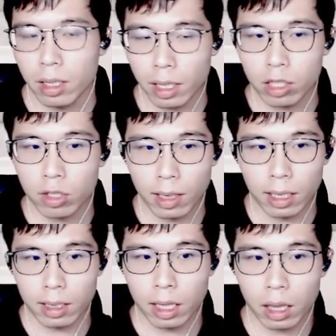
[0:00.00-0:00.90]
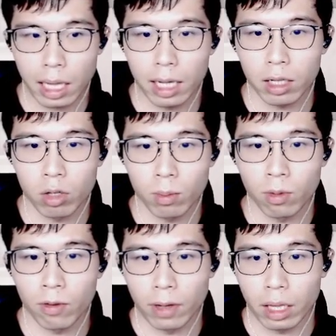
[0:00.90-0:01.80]
actually this diagonal
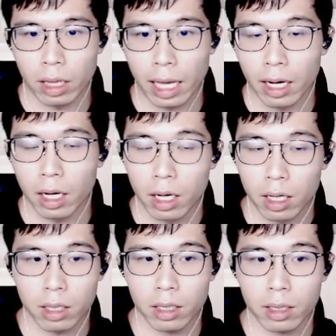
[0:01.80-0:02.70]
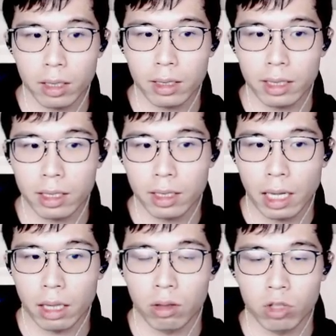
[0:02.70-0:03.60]
move is another
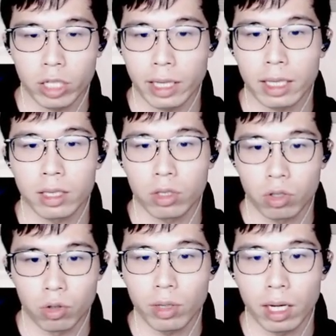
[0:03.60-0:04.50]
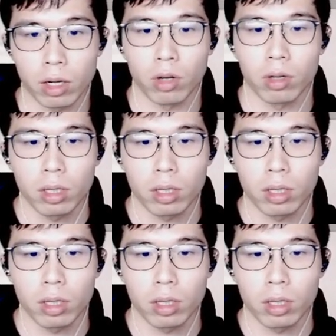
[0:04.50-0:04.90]
Tetsuji that you can learn.